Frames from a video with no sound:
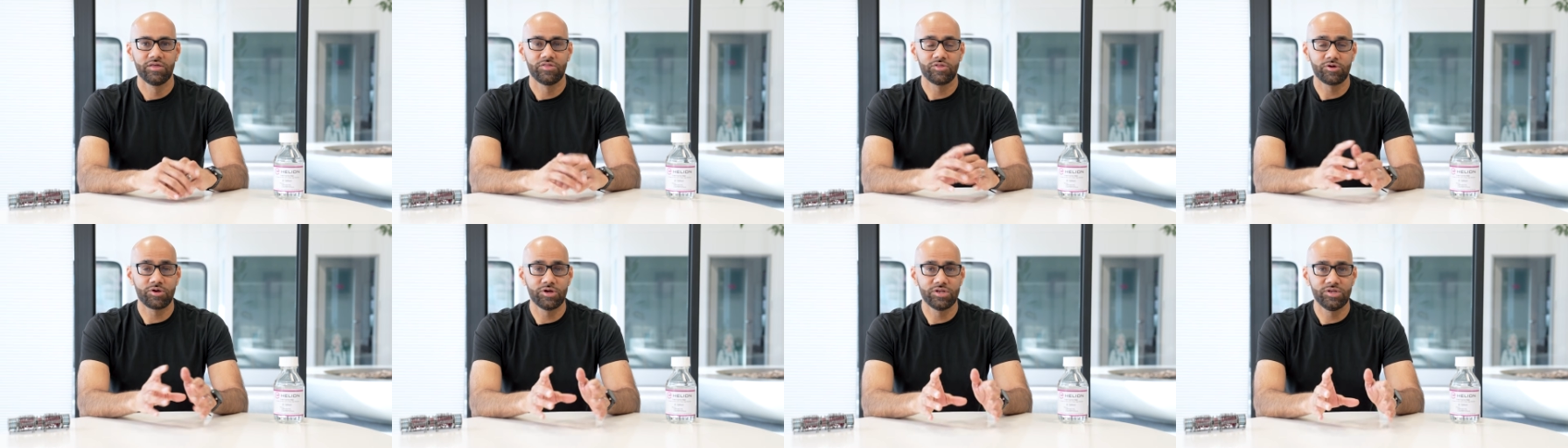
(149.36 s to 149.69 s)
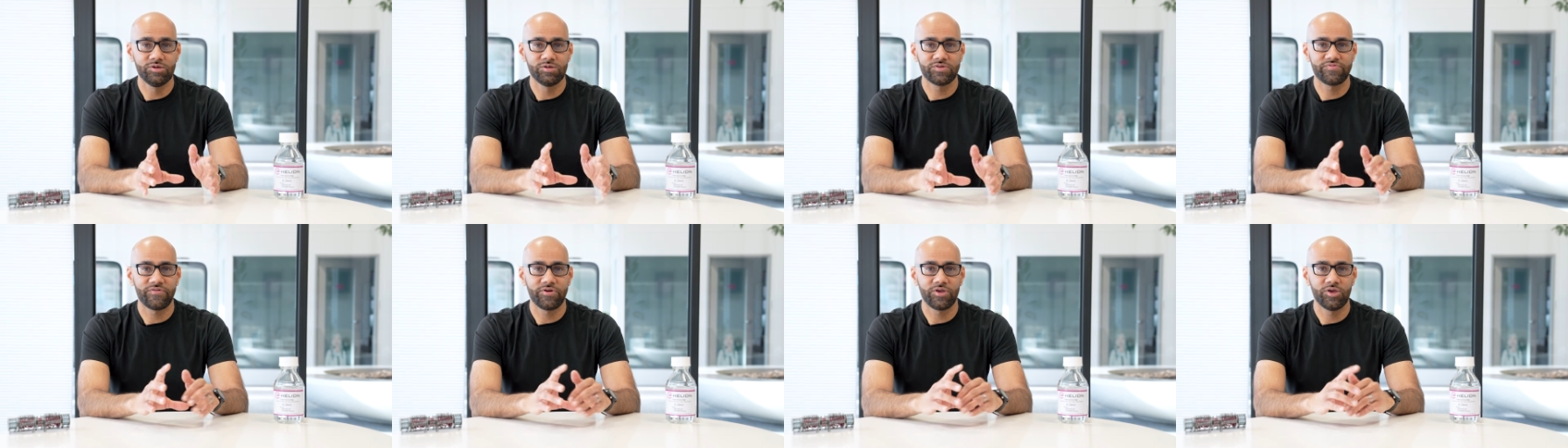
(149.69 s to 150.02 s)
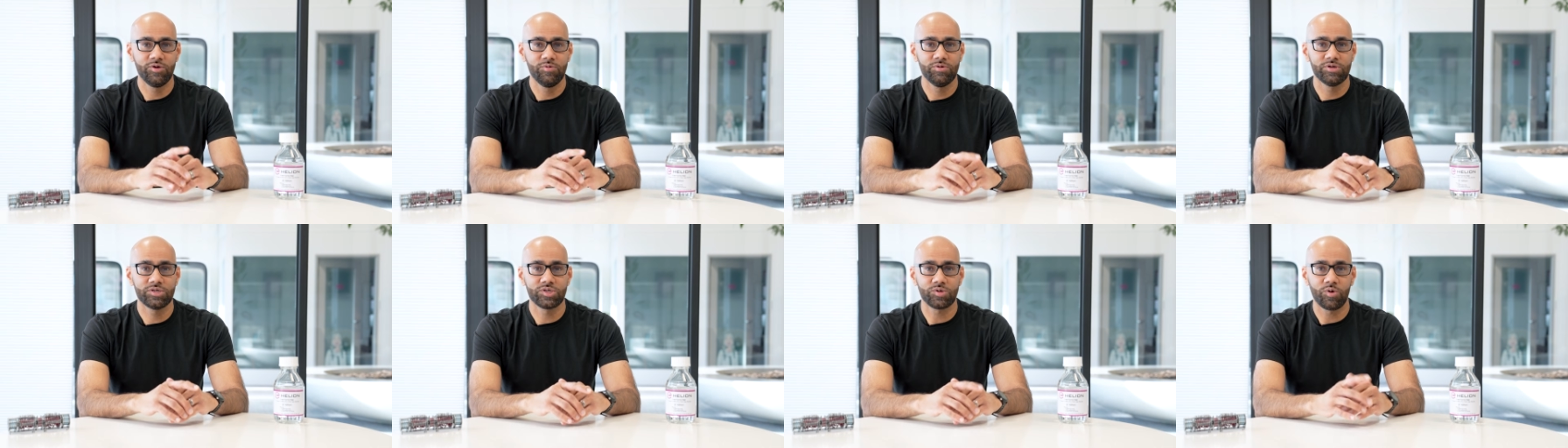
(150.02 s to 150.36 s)
The good news for
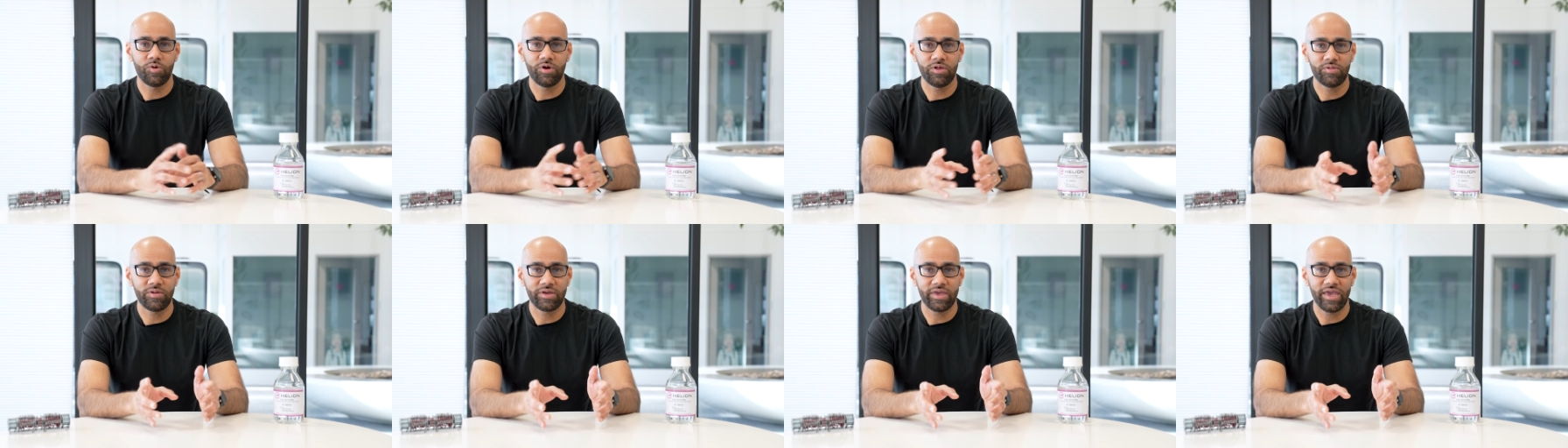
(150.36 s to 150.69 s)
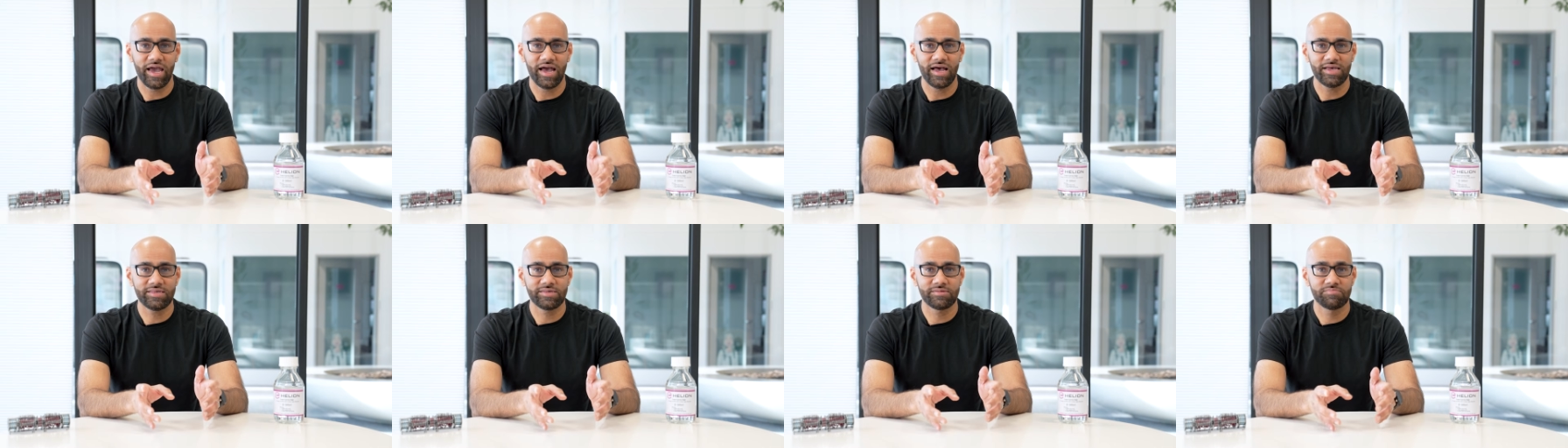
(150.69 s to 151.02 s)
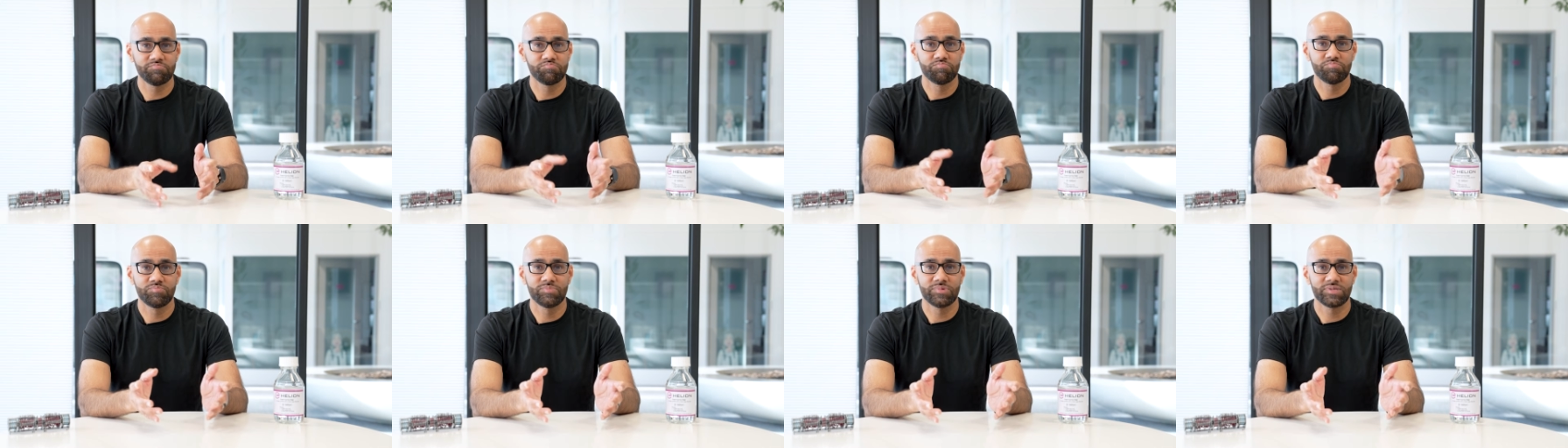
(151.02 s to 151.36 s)
you is oil and gas,
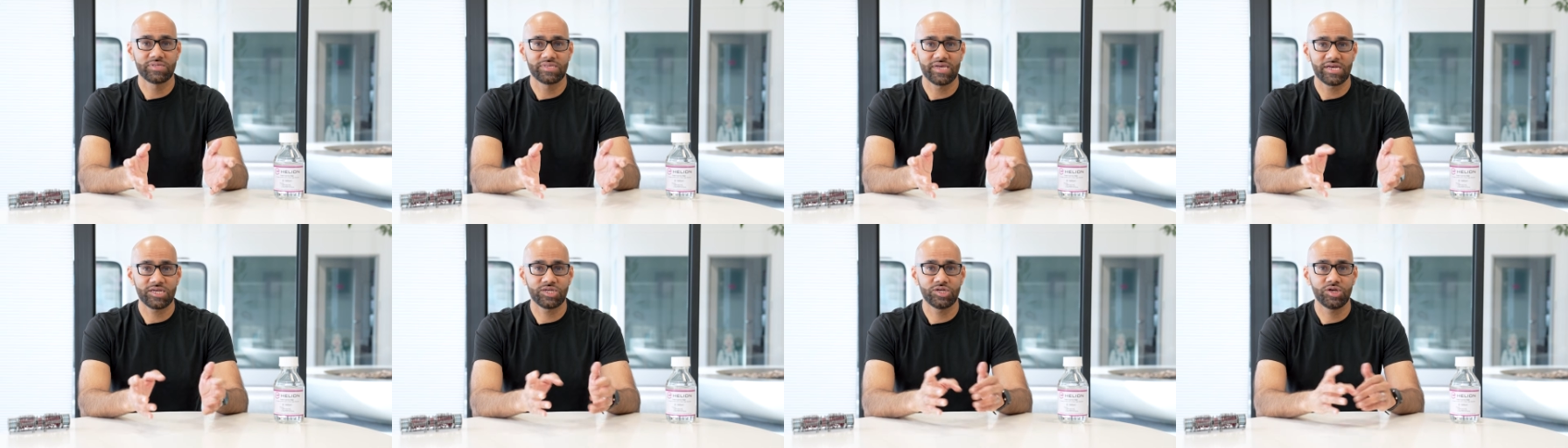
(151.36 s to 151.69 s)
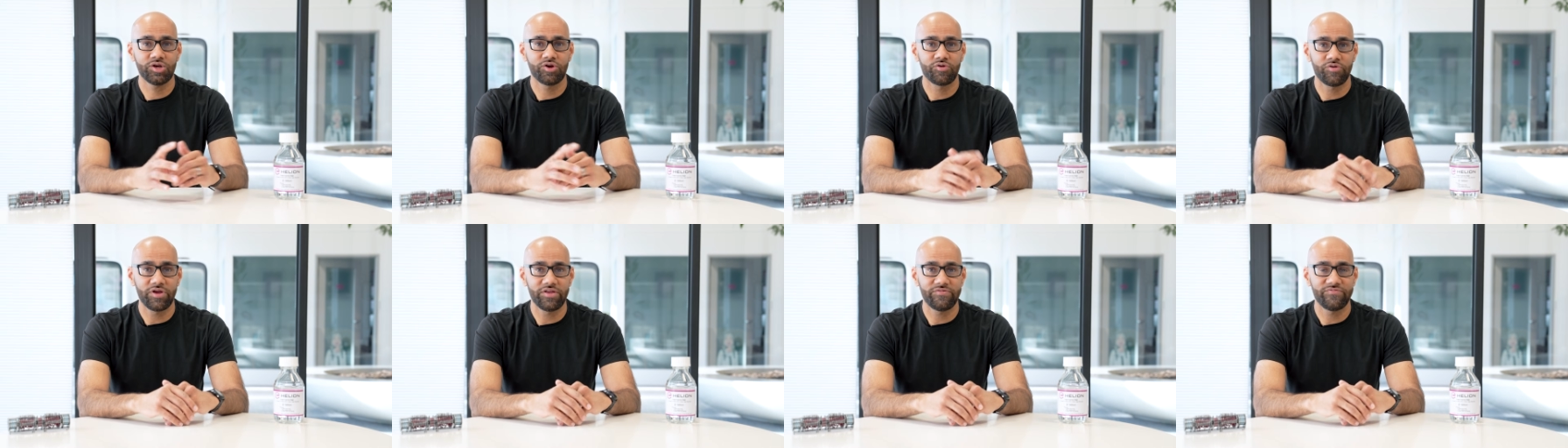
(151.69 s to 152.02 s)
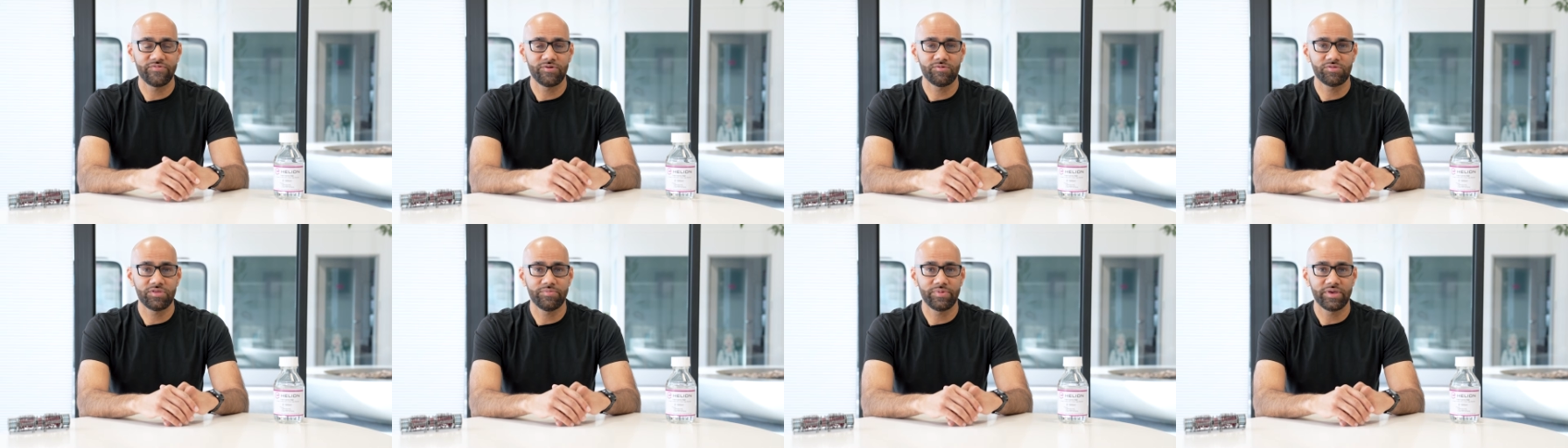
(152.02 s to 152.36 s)
it's actually a great
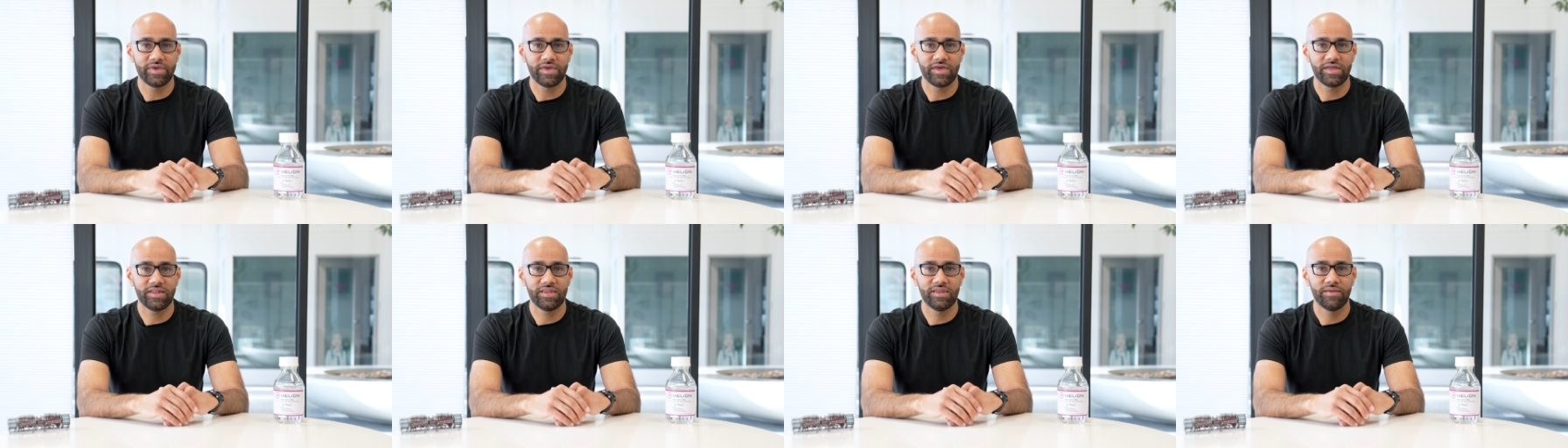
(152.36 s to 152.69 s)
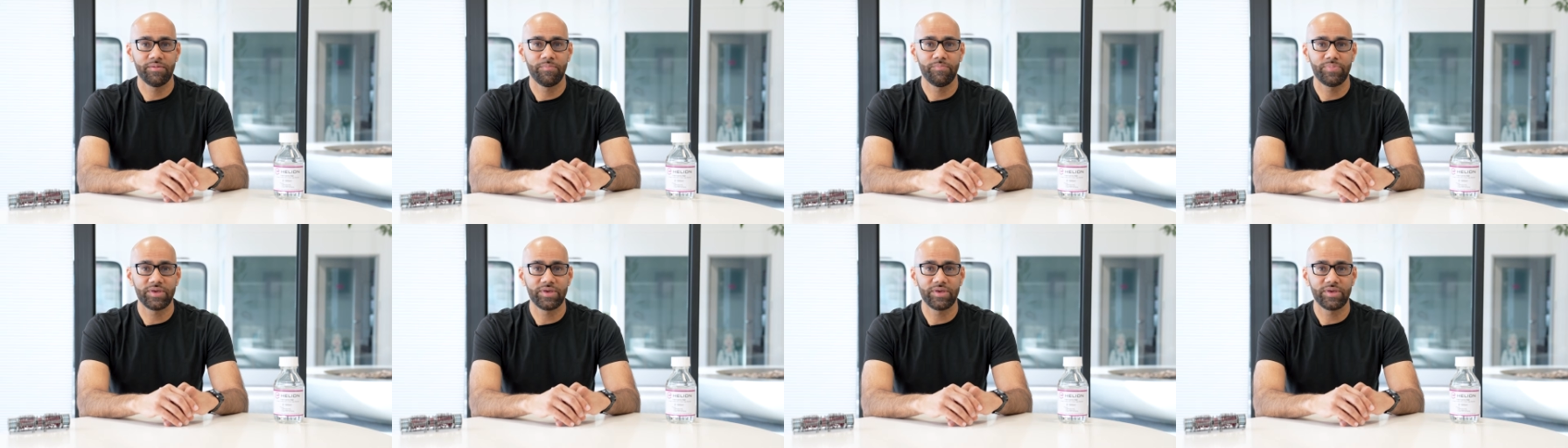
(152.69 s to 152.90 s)
field to be in